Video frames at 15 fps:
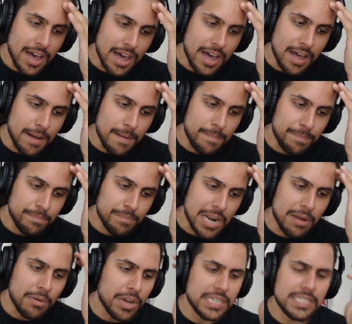Um, but
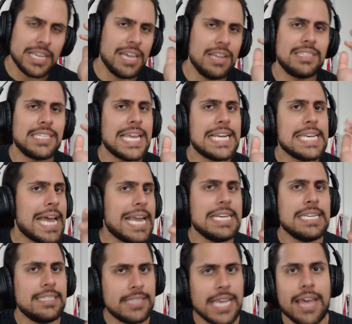I want to say it's like
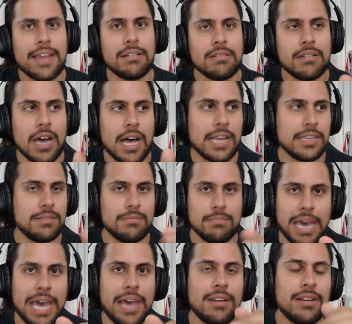90 10, awesome,
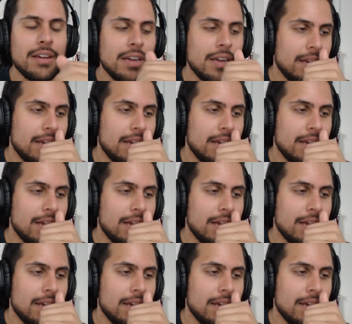bad.